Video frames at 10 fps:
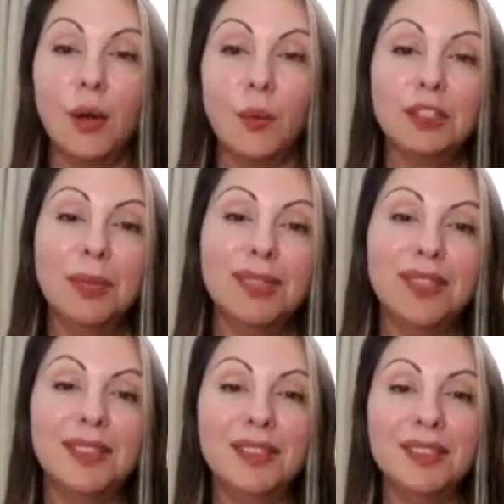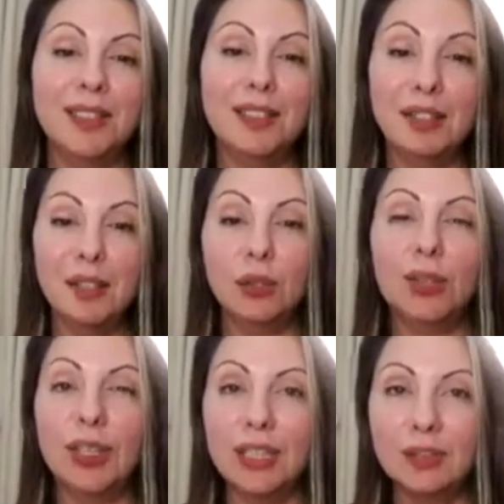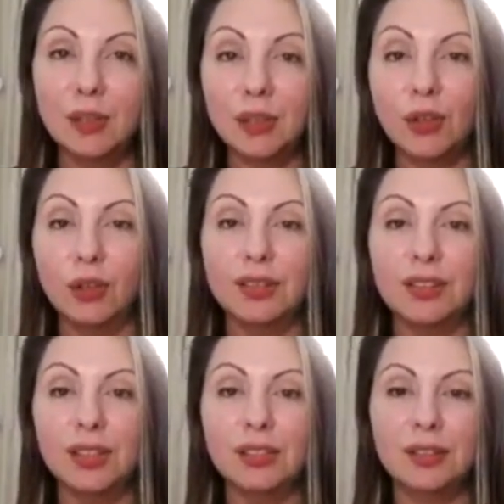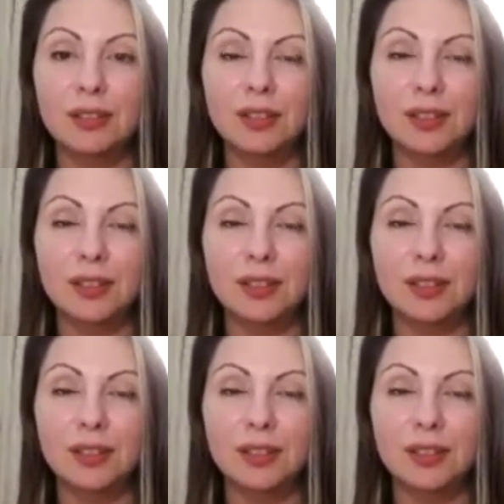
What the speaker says: What matters is that you don't let your content